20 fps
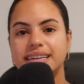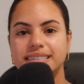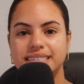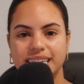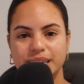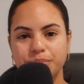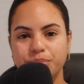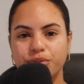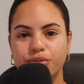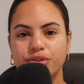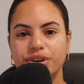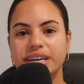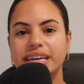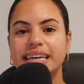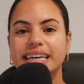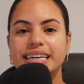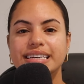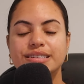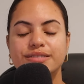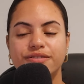Tip
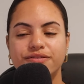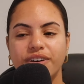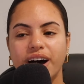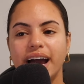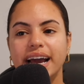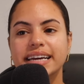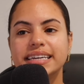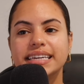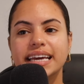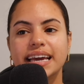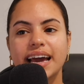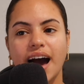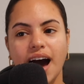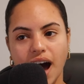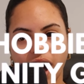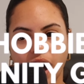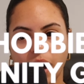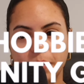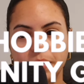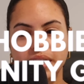three is find a
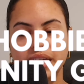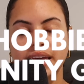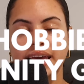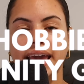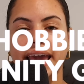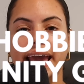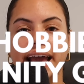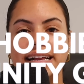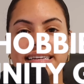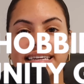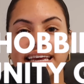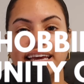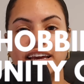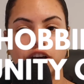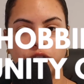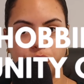hobby and a